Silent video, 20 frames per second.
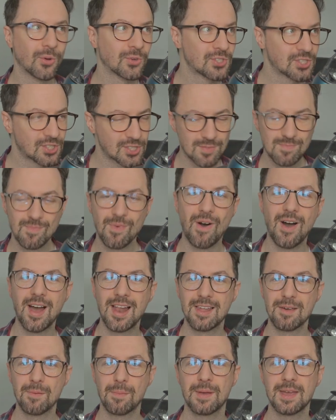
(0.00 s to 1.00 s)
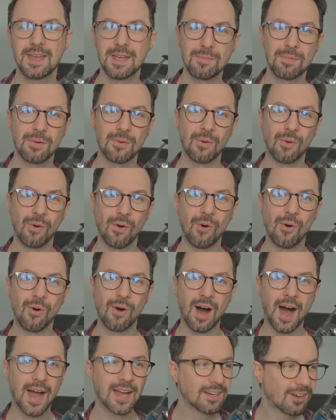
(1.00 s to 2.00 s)
or smile at people,
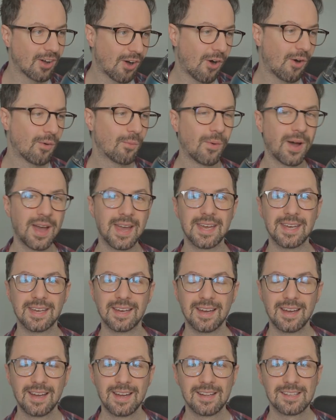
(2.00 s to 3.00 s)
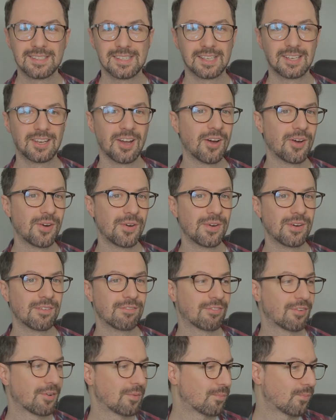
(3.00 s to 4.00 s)
or I can't wait to go
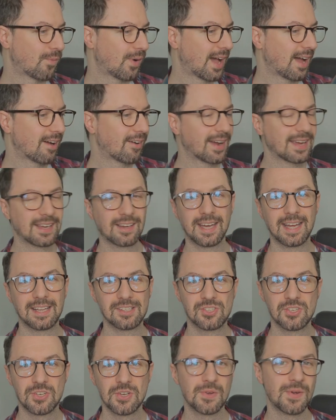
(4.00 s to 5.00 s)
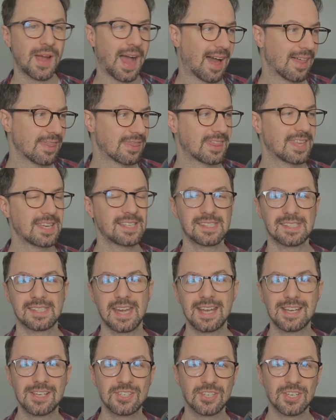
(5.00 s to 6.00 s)
from where I get to at this
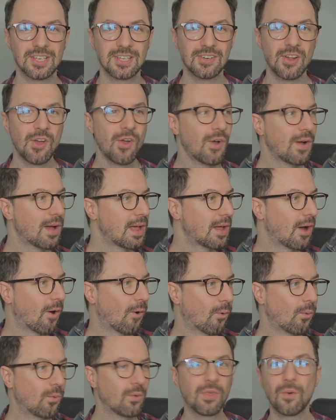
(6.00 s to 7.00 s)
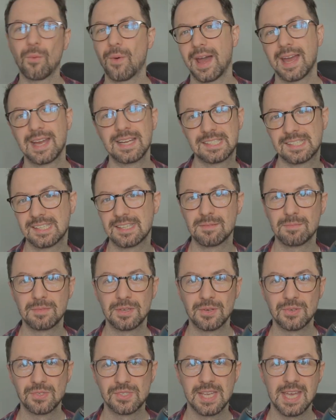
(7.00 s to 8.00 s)
station all the way to the
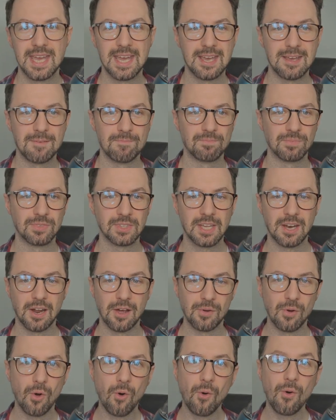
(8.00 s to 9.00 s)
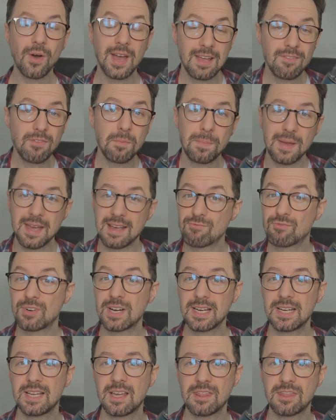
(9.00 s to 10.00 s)
museum, you know, or even being
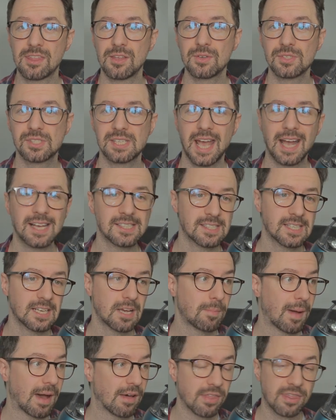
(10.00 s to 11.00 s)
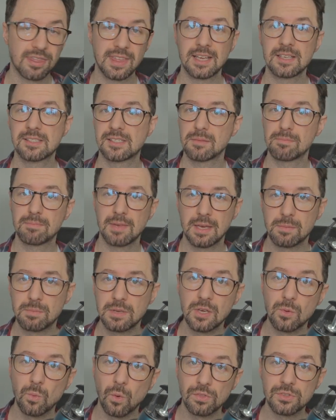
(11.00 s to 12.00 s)
really enthusiastic about things that maybe
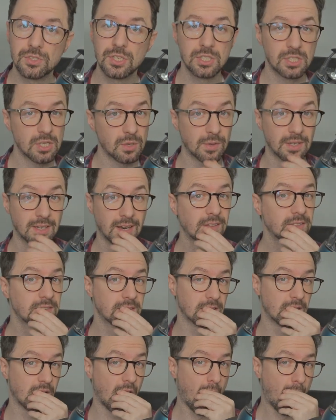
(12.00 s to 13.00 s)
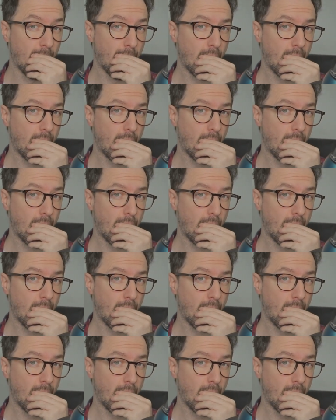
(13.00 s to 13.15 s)
you want to do in London,